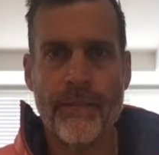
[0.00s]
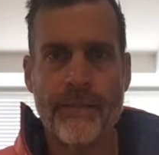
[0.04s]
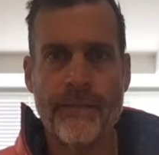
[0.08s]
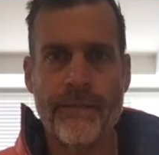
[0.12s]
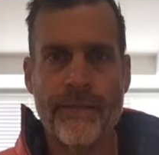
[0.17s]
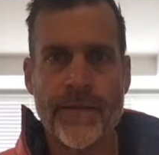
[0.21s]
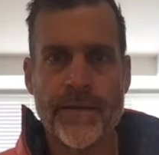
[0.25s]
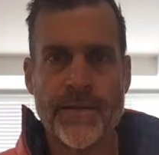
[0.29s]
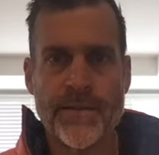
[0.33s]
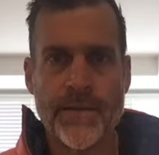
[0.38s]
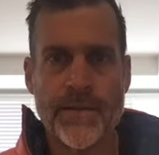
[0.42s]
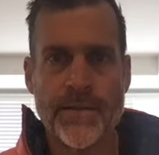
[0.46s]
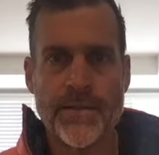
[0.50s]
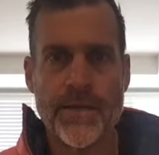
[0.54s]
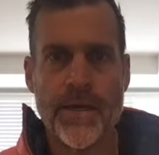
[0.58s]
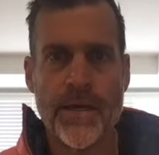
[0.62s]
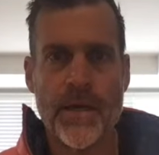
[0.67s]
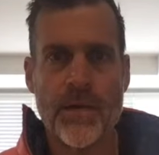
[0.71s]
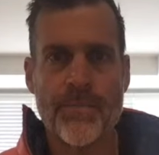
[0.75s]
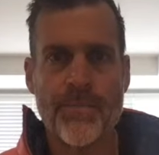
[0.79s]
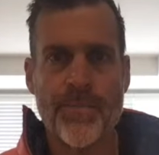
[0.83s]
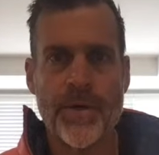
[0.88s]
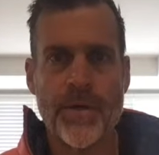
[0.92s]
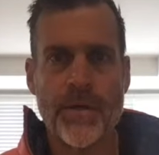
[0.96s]
this thing's a
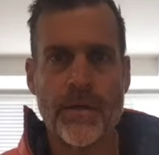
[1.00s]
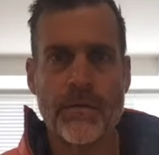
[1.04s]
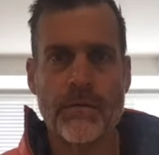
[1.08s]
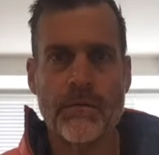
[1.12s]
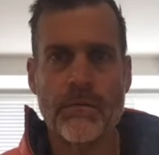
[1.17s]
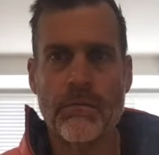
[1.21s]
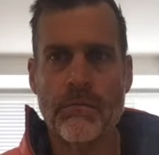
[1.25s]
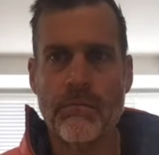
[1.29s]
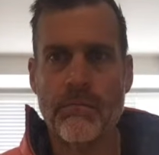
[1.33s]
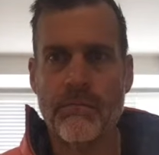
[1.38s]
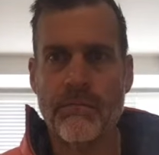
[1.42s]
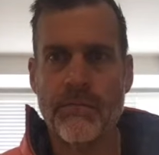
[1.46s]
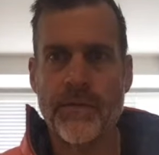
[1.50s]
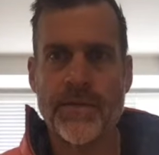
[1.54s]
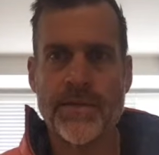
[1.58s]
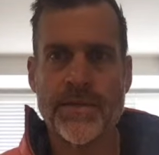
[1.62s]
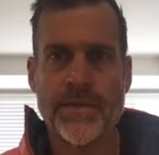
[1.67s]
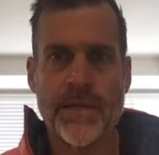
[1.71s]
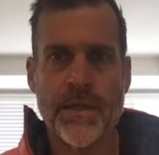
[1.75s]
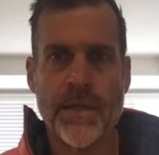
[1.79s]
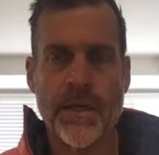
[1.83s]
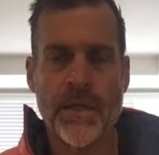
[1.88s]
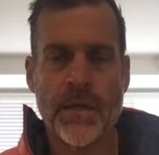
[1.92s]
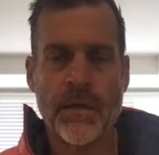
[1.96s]
hairpin. This
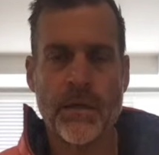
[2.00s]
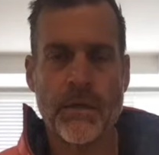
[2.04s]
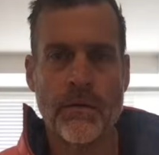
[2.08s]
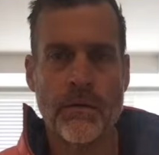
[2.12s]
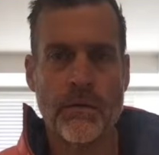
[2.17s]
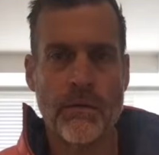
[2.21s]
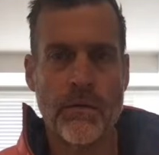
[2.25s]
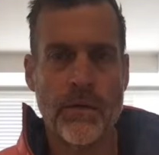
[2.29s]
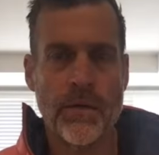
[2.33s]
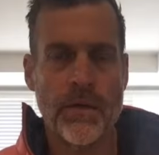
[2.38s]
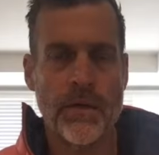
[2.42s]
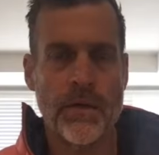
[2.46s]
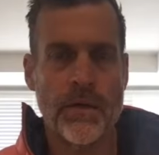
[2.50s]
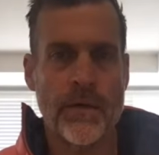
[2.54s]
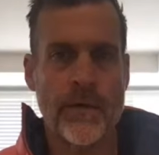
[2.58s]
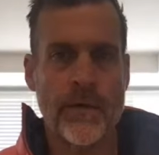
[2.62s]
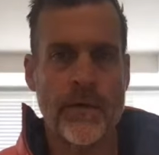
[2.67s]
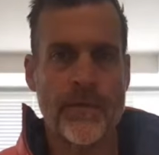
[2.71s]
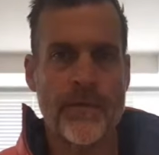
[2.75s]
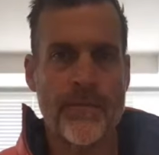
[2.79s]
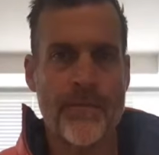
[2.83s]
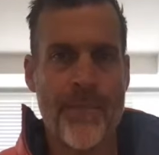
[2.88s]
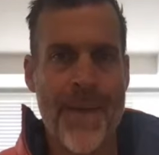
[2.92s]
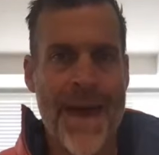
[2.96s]
thing
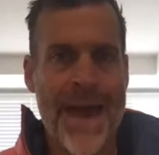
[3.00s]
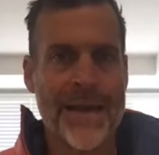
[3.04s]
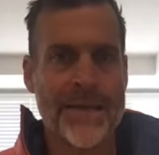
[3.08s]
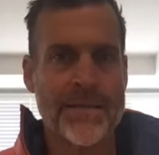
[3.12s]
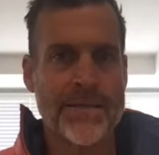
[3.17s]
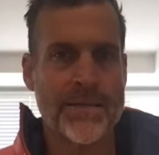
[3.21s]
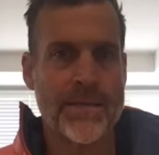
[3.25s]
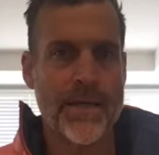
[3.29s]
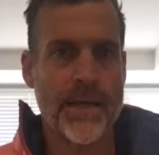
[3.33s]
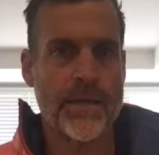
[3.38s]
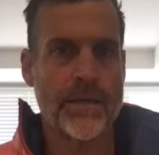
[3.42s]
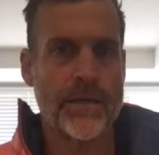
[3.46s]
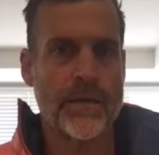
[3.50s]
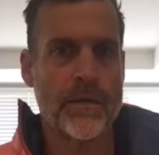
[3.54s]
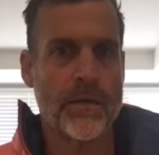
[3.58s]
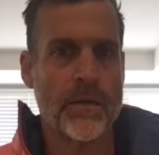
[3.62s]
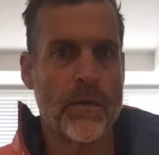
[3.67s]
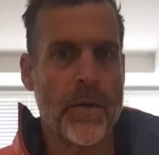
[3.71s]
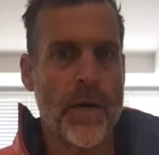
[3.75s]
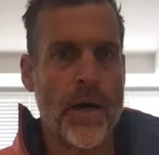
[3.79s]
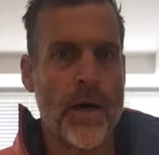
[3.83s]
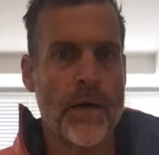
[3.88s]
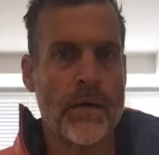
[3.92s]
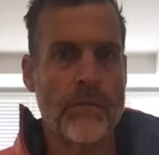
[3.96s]
is max 10
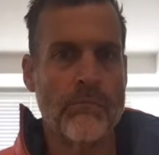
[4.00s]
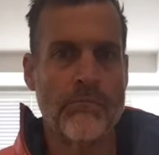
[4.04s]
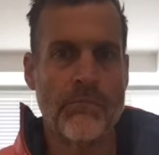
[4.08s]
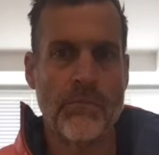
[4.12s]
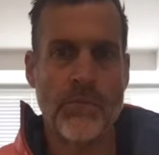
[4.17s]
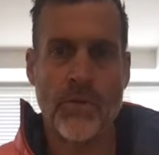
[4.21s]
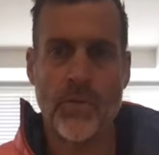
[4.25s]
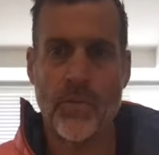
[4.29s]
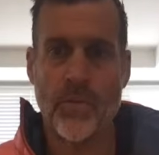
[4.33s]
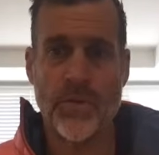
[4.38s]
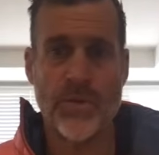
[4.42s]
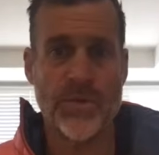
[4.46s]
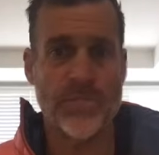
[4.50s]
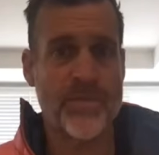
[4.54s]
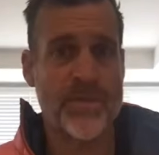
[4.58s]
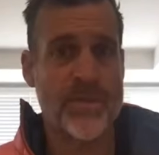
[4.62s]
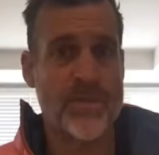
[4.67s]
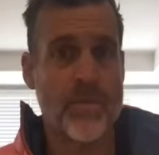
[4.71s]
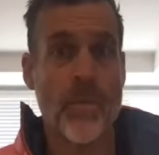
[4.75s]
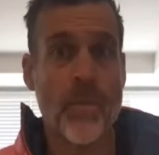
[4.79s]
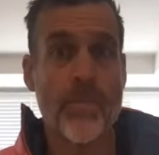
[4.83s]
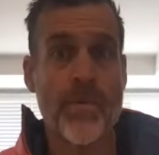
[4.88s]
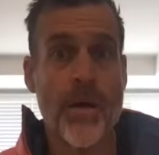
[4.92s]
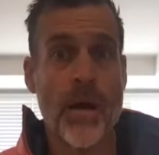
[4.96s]
kilowatt, which
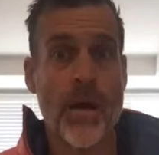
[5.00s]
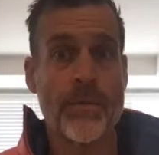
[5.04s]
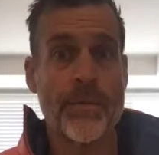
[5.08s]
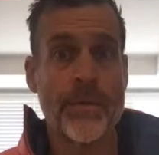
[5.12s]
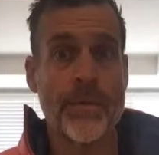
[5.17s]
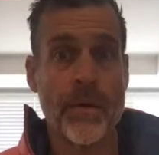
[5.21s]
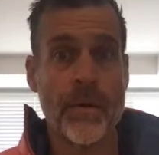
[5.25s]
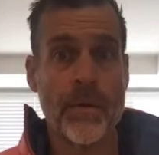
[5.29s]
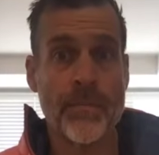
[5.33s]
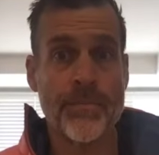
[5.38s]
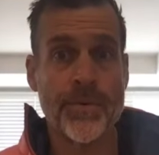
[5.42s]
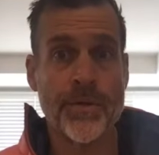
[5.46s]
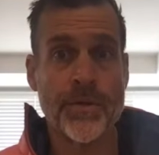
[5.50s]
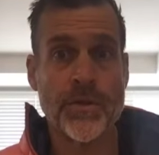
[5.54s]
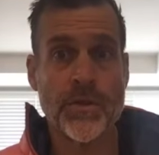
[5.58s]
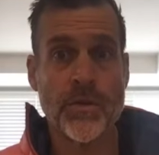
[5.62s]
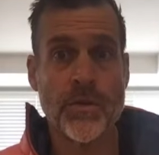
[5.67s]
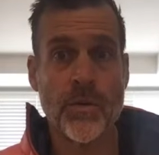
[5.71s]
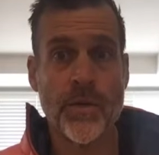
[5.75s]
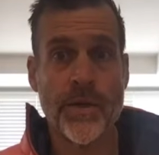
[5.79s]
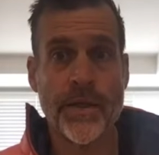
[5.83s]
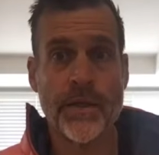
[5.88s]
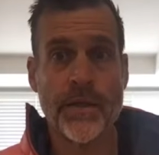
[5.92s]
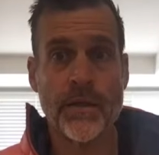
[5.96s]
means we'll probably be able to push
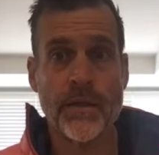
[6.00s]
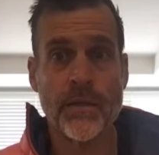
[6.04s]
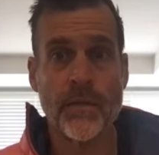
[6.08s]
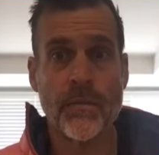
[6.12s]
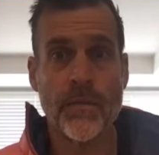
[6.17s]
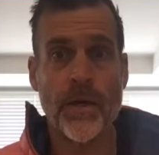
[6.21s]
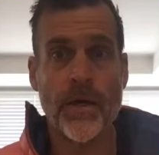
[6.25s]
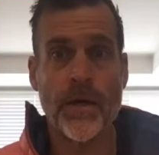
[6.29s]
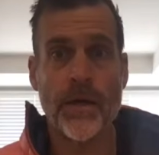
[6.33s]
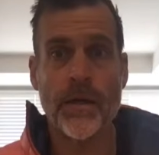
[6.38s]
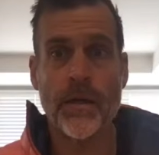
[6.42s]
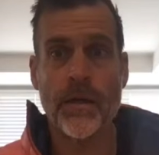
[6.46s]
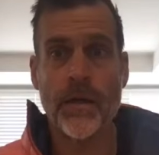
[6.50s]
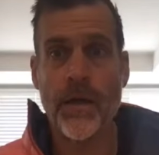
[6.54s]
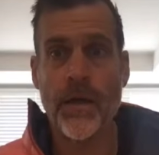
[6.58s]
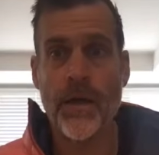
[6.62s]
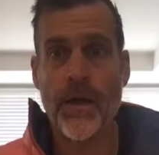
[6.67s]
20 kilowatt.